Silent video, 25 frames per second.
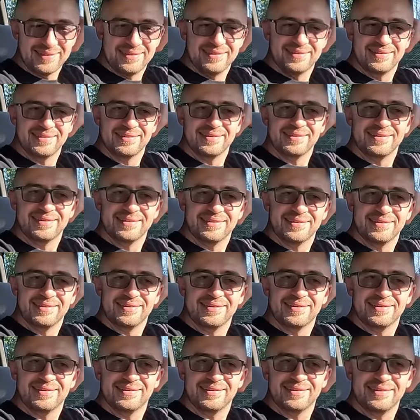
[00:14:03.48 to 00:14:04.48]

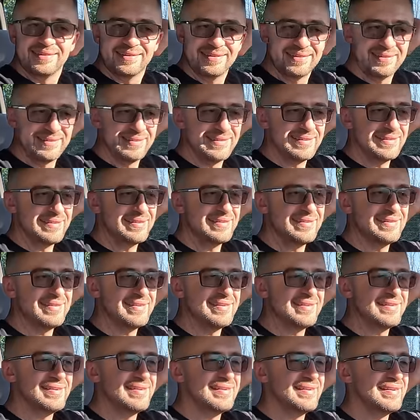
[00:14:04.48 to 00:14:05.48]

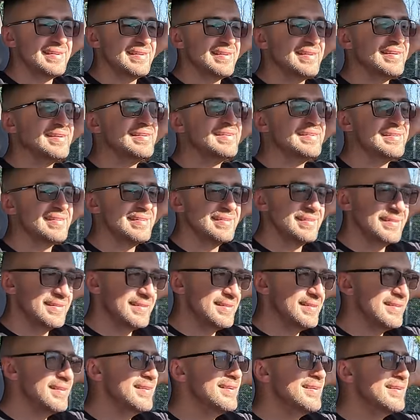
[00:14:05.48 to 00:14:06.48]

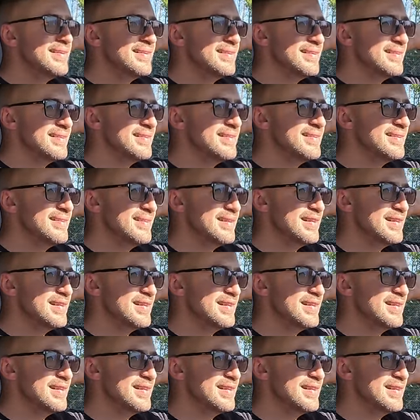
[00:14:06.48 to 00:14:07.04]
This person isn't speaking.